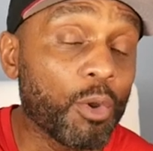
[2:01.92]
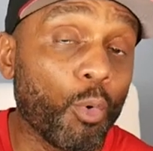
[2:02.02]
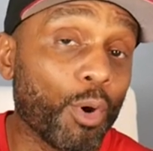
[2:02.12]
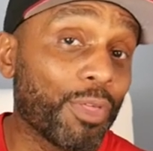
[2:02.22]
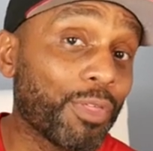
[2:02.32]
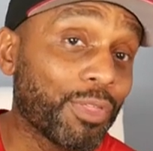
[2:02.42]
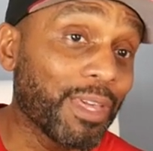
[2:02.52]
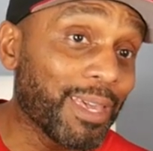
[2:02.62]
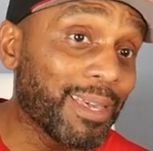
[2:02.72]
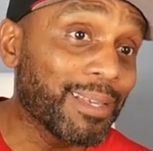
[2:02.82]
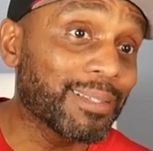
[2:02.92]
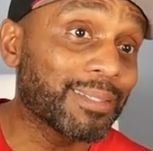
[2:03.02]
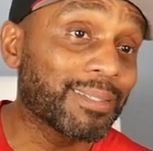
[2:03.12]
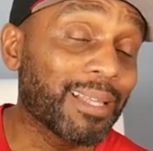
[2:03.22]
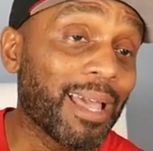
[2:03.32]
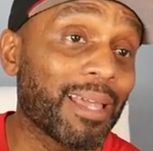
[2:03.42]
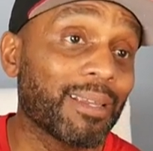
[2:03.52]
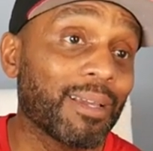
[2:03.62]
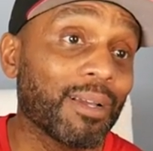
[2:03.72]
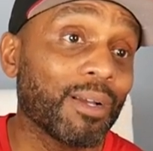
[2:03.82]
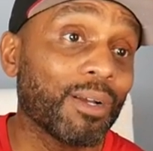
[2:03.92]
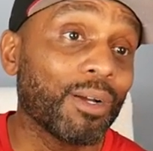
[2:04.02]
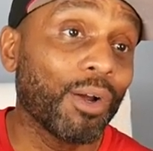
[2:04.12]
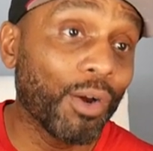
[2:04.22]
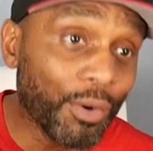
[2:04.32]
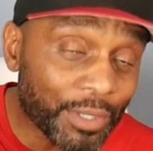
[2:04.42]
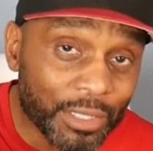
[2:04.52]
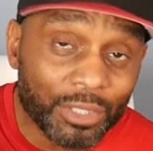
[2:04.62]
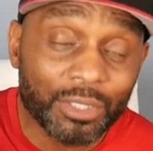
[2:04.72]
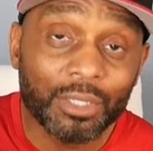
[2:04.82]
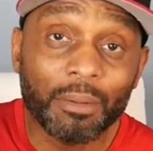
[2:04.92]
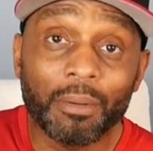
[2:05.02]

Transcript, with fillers: or things that hurt us